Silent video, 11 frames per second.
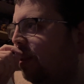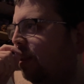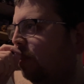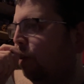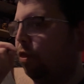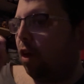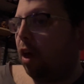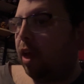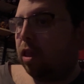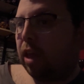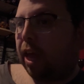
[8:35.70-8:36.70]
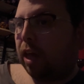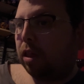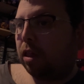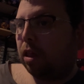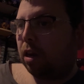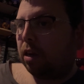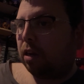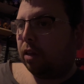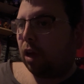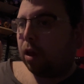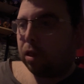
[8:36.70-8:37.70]
the 36
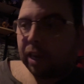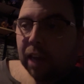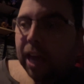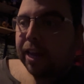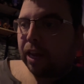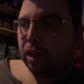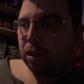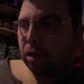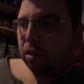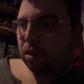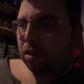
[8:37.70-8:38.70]
dancing ladies.